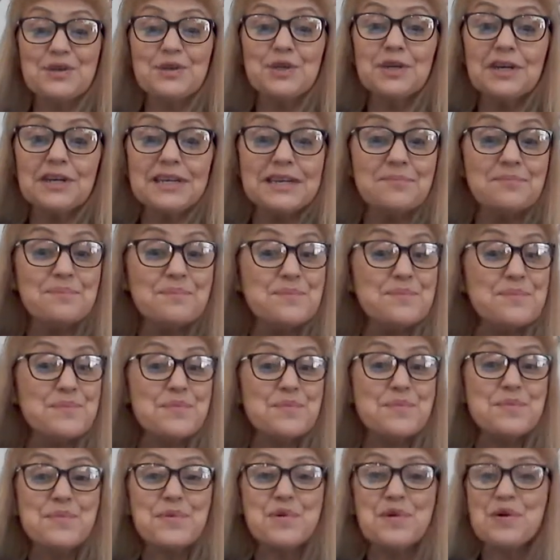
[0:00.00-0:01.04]
Good
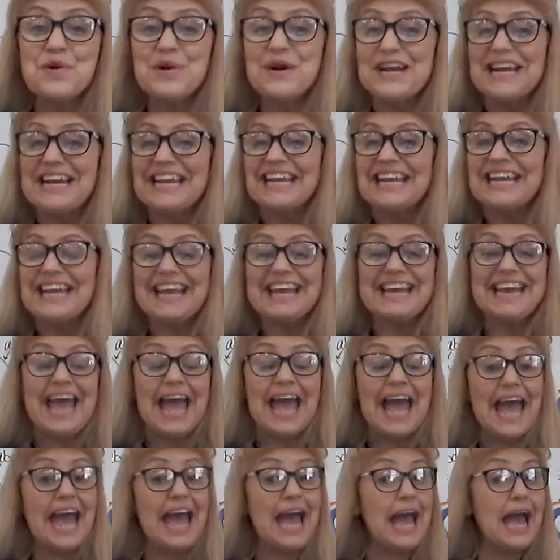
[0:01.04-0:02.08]
morning and
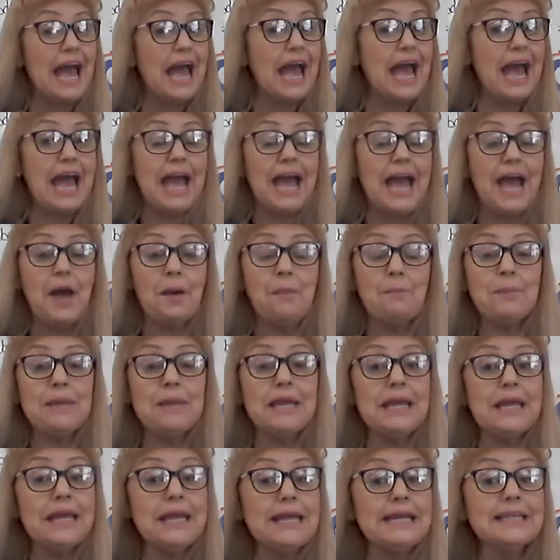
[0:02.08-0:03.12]

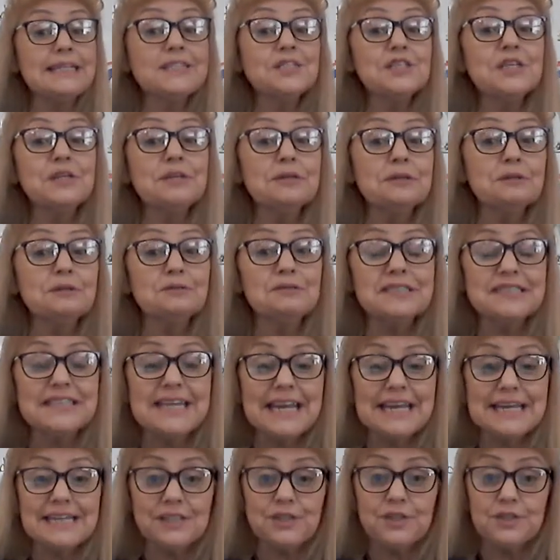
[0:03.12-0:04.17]
happy
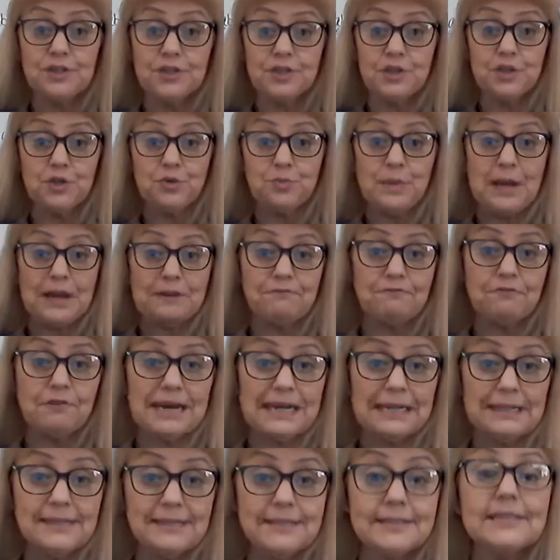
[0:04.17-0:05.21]
Tuesday to you, my
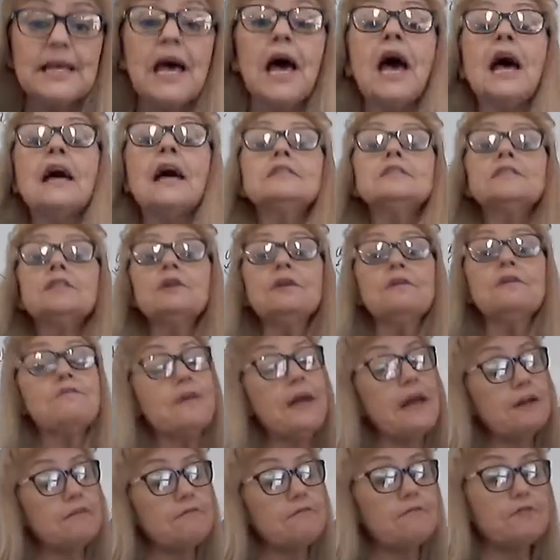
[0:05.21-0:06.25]
friends. So, if
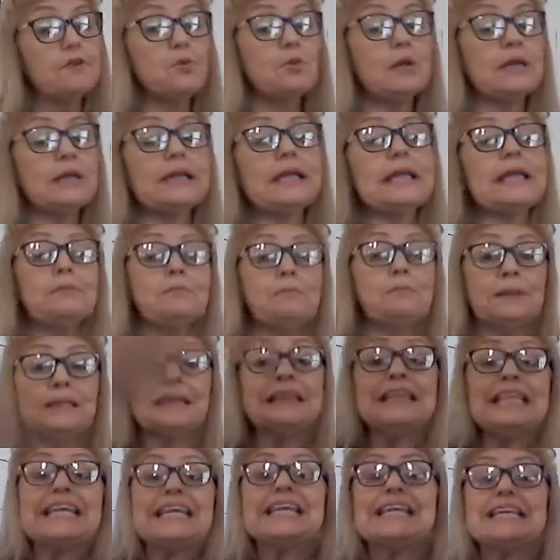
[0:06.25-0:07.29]
everyone can
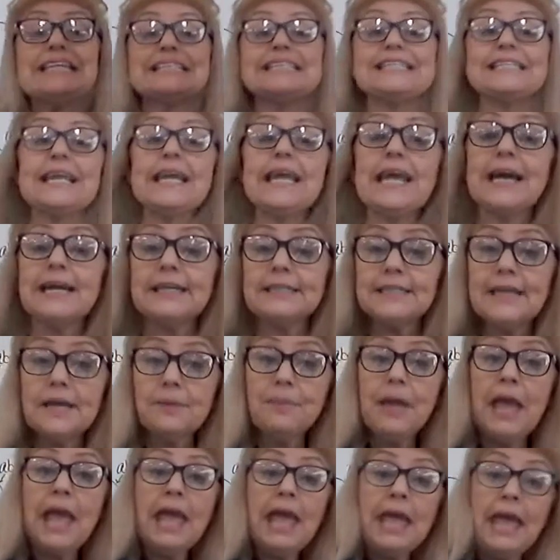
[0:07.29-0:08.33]
please stand up
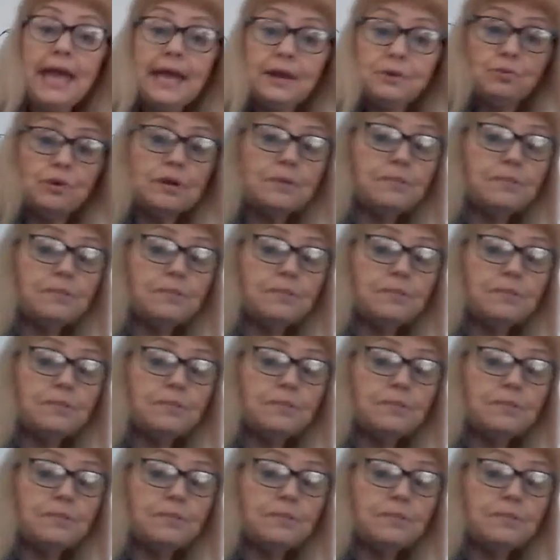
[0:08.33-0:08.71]
and